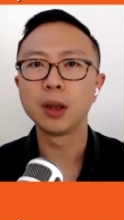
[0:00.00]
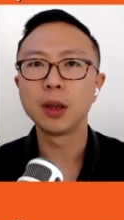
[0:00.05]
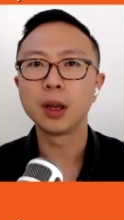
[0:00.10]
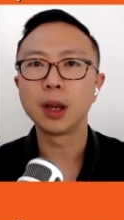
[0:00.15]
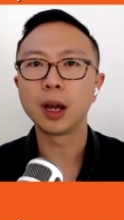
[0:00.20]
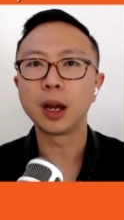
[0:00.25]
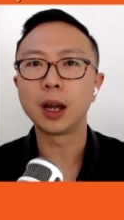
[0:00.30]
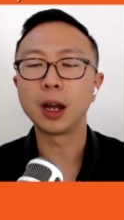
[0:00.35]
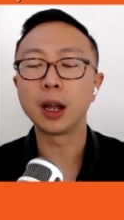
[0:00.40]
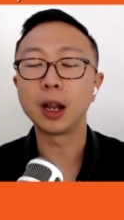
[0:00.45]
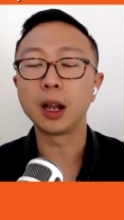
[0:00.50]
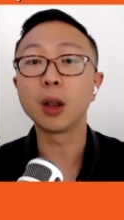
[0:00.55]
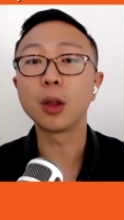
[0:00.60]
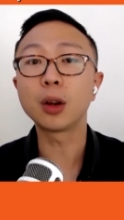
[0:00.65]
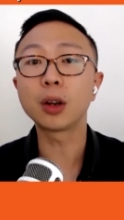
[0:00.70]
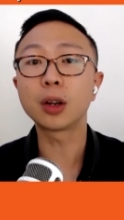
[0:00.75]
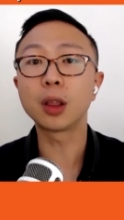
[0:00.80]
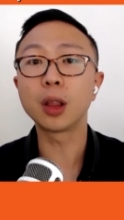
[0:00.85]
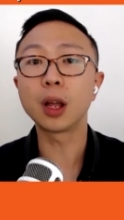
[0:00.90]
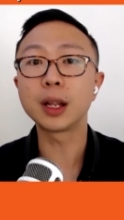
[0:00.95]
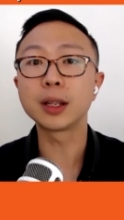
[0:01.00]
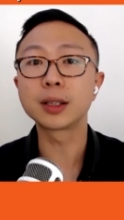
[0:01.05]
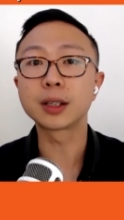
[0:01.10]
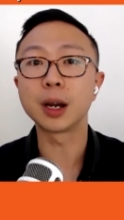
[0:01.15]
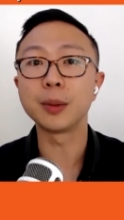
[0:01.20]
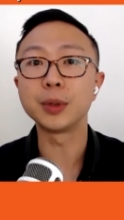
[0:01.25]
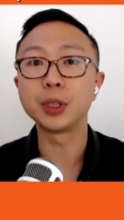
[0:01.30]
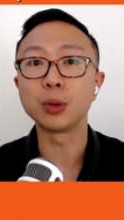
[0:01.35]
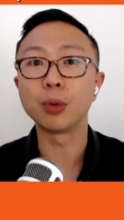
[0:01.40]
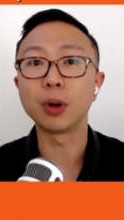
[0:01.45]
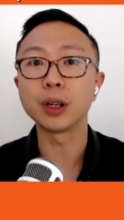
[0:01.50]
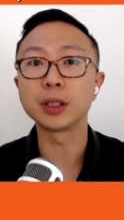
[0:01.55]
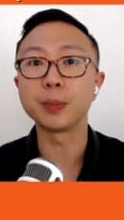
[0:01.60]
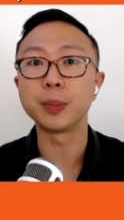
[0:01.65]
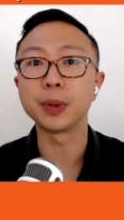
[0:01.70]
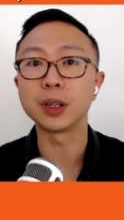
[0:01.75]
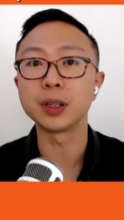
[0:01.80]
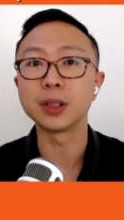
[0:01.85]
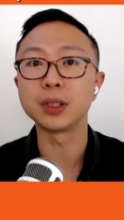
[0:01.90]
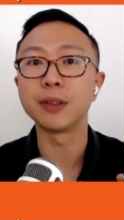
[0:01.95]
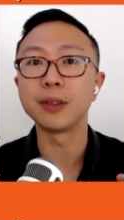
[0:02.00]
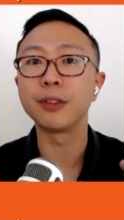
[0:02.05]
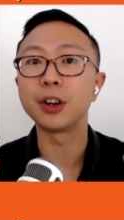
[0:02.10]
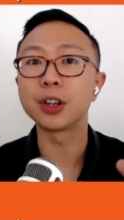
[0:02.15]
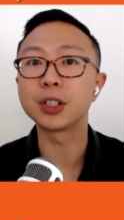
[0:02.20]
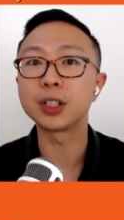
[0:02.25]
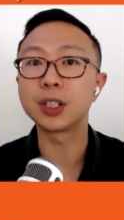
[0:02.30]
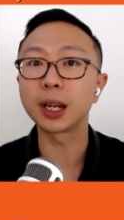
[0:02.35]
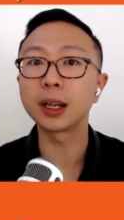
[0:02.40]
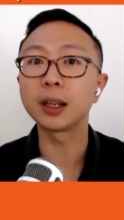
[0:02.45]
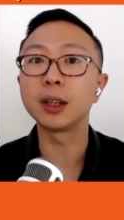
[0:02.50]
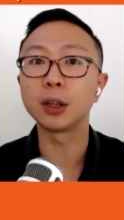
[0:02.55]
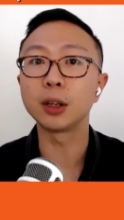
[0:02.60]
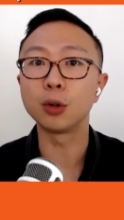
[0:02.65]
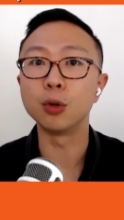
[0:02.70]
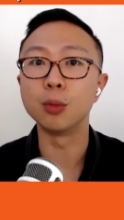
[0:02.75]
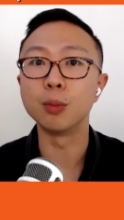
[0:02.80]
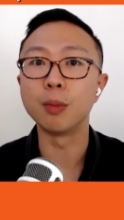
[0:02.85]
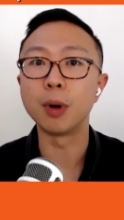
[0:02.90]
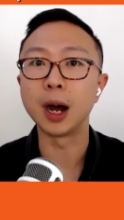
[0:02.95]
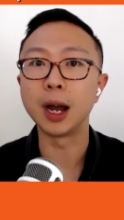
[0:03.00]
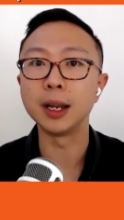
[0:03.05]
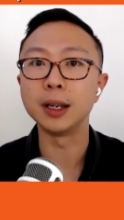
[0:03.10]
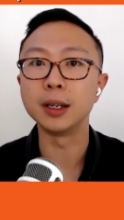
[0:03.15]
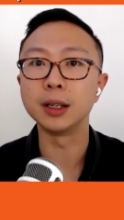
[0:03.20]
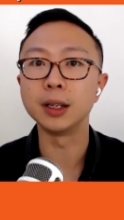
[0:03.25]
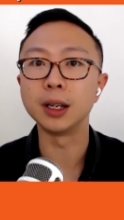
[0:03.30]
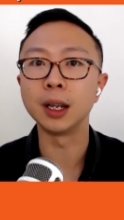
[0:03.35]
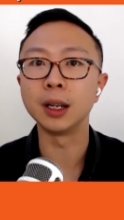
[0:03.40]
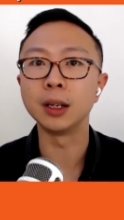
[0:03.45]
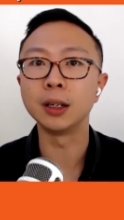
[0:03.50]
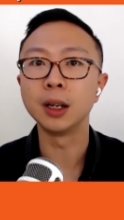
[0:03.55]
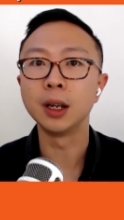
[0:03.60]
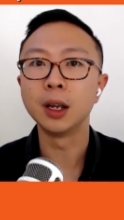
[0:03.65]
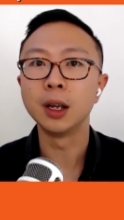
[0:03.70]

A lot of clients come to us because they're very technical minded, and